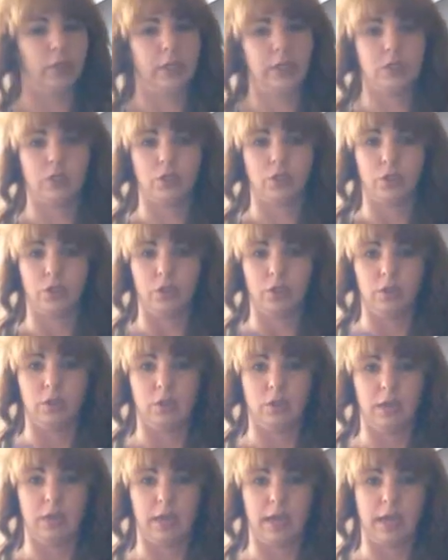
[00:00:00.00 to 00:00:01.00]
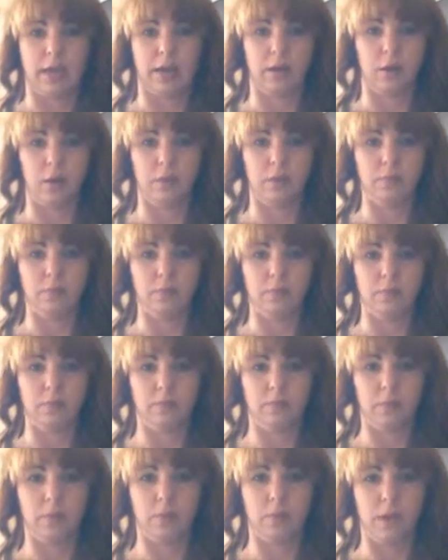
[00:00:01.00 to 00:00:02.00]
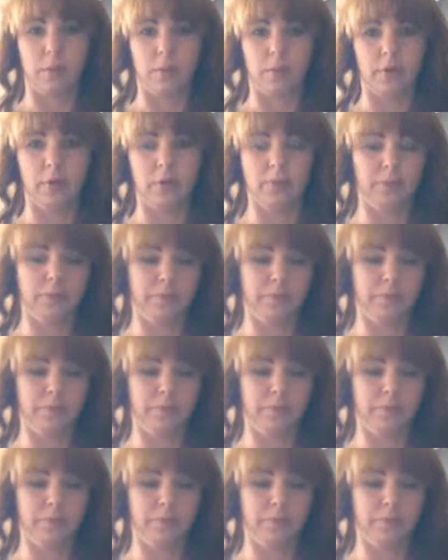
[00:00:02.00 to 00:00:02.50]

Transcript: need your at-home glucometer,